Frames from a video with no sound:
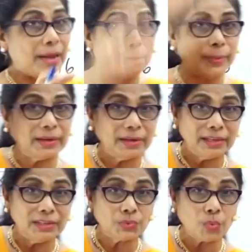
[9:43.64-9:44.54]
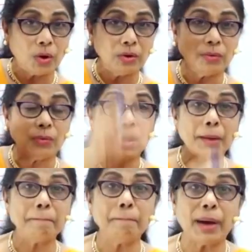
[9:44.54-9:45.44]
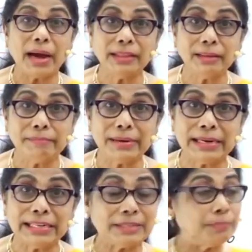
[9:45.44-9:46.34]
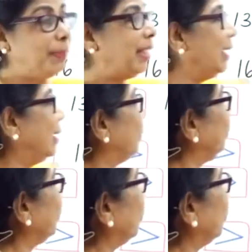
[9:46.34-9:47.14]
number is swallowed by the bird's beak.